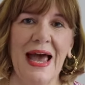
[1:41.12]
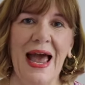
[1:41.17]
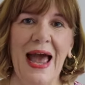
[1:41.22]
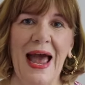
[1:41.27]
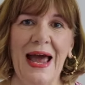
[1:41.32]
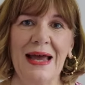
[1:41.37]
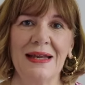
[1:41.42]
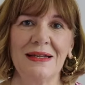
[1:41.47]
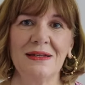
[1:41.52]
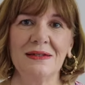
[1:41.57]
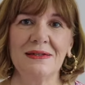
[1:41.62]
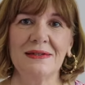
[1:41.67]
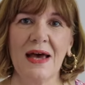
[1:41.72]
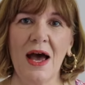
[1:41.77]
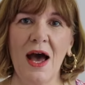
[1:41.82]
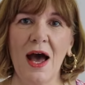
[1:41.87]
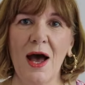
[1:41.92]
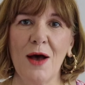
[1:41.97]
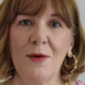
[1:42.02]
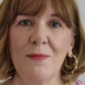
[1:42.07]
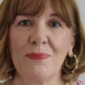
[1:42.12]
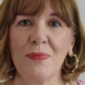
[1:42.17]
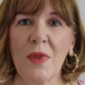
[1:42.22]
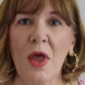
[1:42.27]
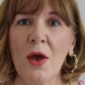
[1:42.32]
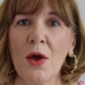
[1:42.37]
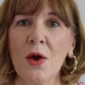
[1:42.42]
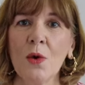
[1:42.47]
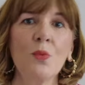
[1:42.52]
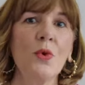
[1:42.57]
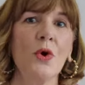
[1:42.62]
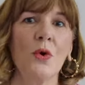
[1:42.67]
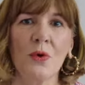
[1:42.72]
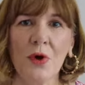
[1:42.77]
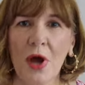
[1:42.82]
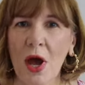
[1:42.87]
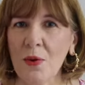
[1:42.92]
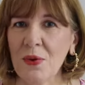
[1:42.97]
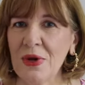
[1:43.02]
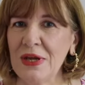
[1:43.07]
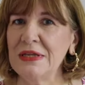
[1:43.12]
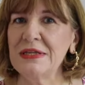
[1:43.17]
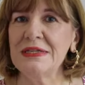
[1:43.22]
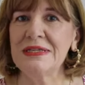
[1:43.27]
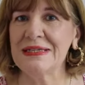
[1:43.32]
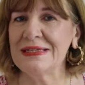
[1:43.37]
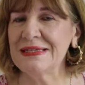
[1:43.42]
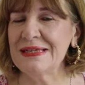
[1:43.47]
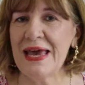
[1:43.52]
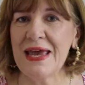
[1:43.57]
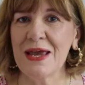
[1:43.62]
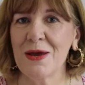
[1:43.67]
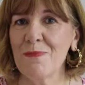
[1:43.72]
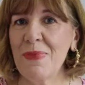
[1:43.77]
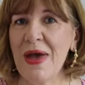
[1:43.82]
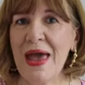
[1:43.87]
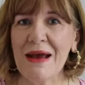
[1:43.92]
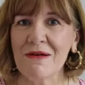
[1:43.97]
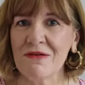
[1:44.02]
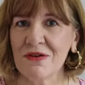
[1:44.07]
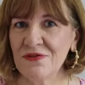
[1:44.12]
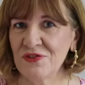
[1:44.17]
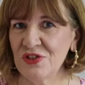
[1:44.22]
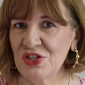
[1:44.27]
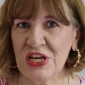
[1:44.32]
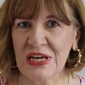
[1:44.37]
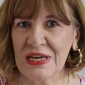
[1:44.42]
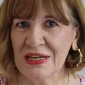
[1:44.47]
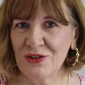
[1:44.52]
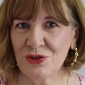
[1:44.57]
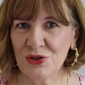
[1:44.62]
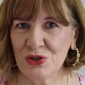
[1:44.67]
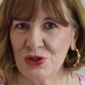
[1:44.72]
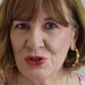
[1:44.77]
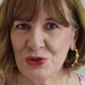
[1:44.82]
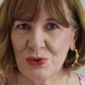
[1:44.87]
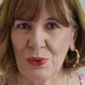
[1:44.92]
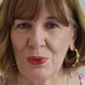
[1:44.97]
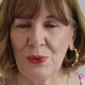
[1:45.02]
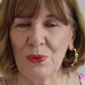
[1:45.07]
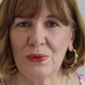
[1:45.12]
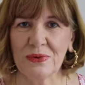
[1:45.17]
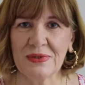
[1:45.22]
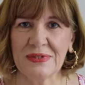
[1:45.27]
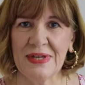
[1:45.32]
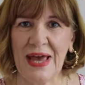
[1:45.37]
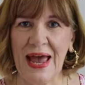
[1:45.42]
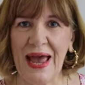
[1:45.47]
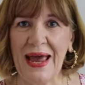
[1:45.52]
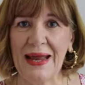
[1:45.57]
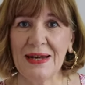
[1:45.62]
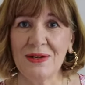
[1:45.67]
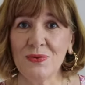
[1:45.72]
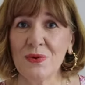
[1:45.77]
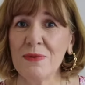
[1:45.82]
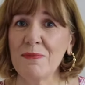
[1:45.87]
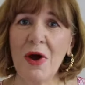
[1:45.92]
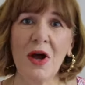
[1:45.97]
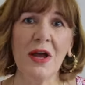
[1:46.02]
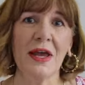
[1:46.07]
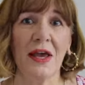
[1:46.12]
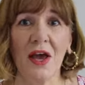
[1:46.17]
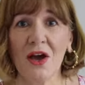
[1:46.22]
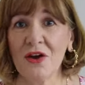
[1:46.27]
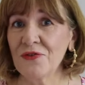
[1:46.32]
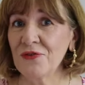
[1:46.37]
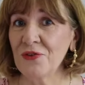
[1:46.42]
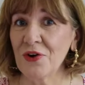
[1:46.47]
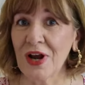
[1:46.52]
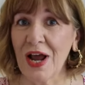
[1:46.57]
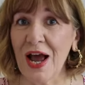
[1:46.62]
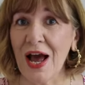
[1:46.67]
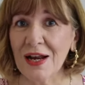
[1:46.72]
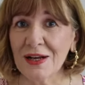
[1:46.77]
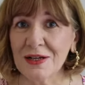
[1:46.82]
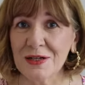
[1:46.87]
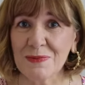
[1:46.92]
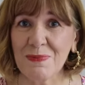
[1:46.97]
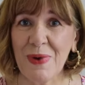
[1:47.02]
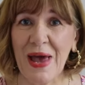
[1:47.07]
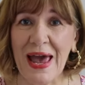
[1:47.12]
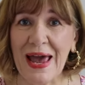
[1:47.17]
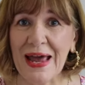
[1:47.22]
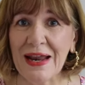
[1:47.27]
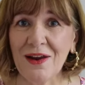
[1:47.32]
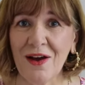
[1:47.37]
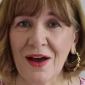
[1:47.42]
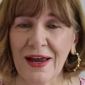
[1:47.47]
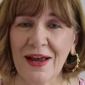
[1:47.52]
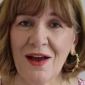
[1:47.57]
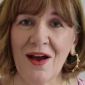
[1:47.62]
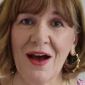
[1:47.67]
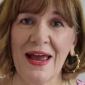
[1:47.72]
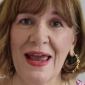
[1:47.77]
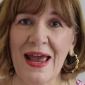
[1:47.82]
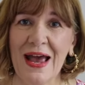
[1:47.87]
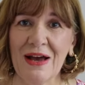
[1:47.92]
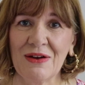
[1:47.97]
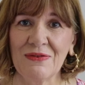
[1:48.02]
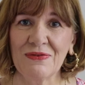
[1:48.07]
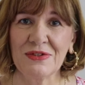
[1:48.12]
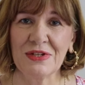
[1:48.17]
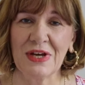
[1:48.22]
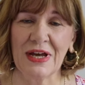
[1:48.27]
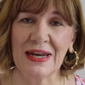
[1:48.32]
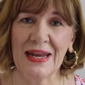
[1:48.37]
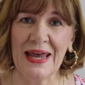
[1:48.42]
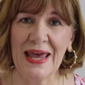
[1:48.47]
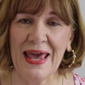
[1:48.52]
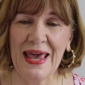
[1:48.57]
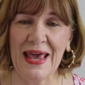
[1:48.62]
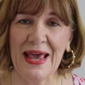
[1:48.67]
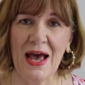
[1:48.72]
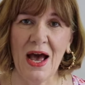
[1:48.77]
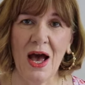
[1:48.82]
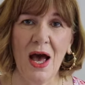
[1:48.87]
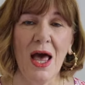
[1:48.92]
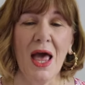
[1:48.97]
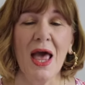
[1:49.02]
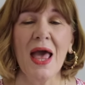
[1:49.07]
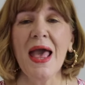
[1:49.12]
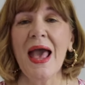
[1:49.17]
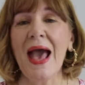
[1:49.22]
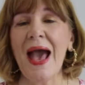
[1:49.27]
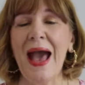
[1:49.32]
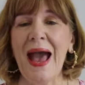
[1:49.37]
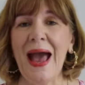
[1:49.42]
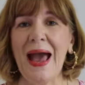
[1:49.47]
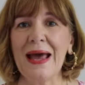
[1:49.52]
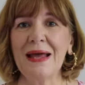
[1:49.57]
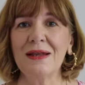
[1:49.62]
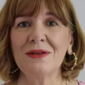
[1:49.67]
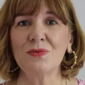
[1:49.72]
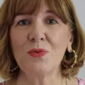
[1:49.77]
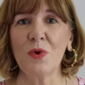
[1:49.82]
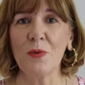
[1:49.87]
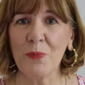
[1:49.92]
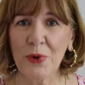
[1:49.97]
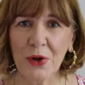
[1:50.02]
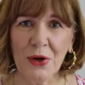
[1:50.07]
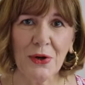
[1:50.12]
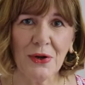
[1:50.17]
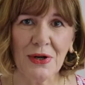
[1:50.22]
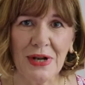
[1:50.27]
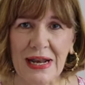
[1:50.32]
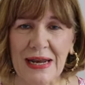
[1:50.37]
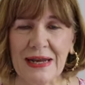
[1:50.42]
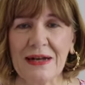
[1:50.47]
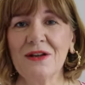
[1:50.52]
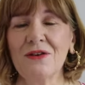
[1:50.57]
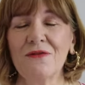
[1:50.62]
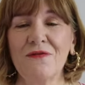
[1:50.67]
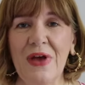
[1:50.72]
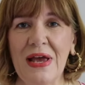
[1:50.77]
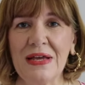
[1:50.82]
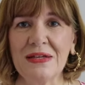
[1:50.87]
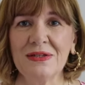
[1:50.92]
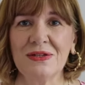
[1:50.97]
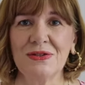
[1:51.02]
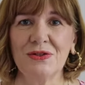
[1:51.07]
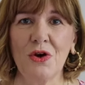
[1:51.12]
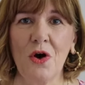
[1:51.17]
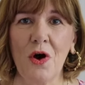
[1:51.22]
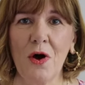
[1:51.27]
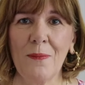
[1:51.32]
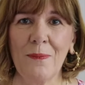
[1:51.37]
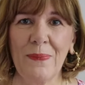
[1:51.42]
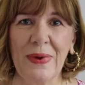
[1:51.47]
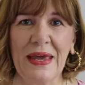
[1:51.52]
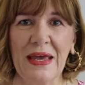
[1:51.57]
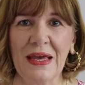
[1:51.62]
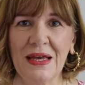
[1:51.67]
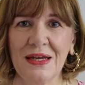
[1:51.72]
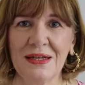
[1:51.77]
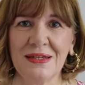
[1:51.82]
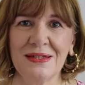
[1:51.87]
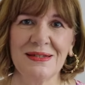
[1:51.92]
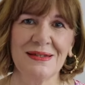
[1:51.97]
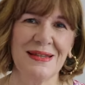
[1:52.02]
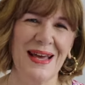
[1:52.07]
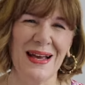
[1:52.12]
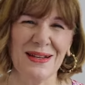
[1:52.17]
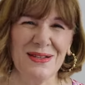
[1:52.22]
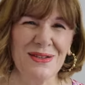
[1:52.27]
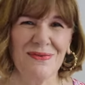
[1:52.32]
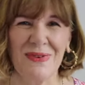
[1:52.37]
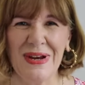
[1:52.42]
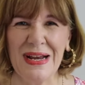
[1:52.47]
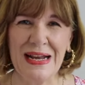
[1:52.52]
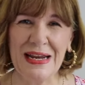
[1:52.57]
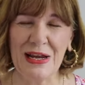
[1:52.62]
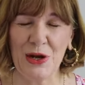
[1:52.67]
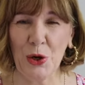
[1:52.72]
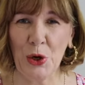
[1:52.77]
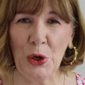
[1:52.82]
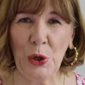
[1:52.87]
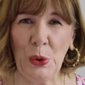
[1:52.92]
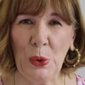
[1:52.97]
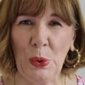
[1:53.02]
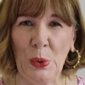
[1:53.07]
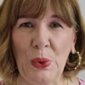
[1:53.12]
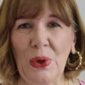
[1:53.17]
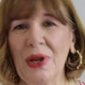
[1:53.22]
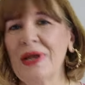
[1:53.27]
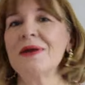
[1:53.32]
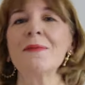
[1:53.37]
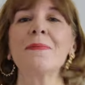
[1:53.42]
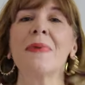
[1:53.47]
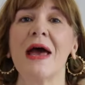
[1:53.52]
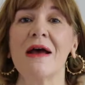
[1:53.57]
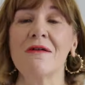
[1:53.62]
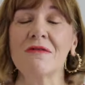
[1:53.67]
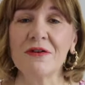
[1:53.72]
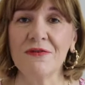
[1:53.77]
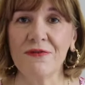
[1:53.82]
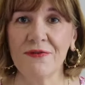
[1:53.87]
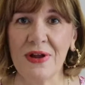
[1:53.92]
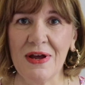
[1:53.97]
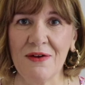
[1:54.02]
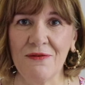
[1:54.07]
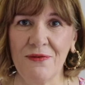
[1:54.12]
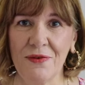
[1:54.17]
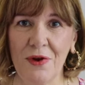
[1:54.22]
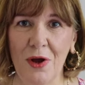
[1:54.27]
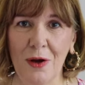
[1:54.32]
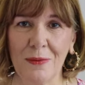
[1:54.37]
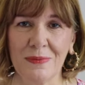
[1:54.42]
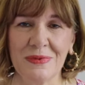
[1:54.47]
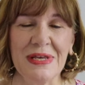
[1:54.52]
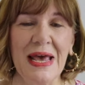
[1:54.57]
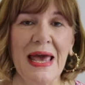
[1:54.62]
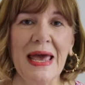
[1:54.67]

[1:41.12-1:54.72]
and we'll go into, say, a pair of jeans shorts, and we might go for a coloured pair like I have done here, and we'll put on a little vest top because that's really cool, and a pair of flip-flops.